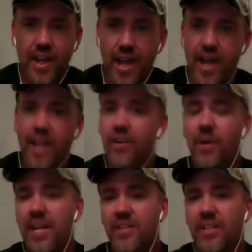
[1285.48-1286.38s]
I
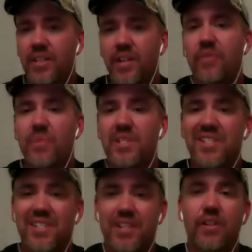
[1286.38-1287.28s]
know I had definitely
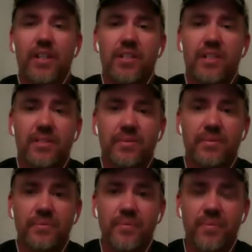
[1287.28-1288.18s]
been serious
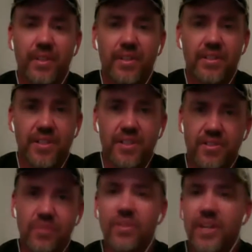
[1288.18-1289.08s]

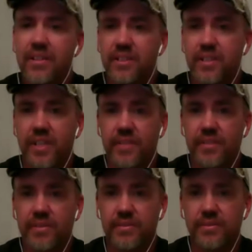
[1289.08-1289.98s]
since
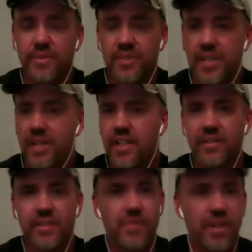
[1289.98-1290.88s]
2011, without a
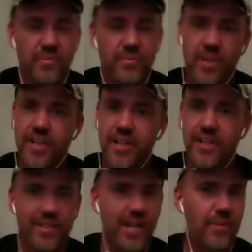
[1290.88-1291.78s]
doubt. The amount of
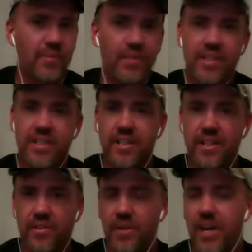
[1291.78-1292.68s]
money and time
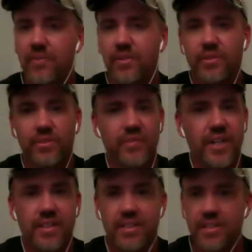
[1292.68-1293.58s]
invested in travel to
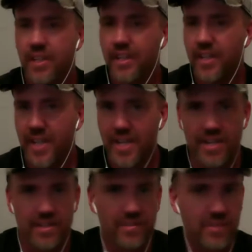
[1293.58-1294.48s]
events
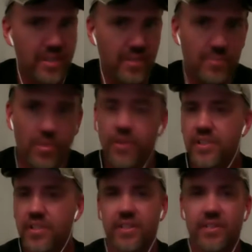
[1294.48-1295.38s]
and the
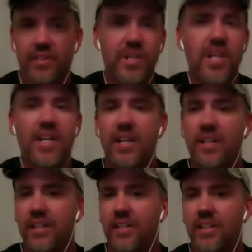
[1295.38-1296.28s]
books and the
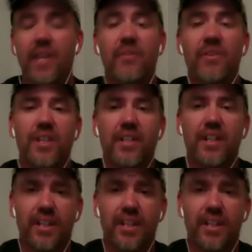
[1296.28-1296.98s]
reading and everything.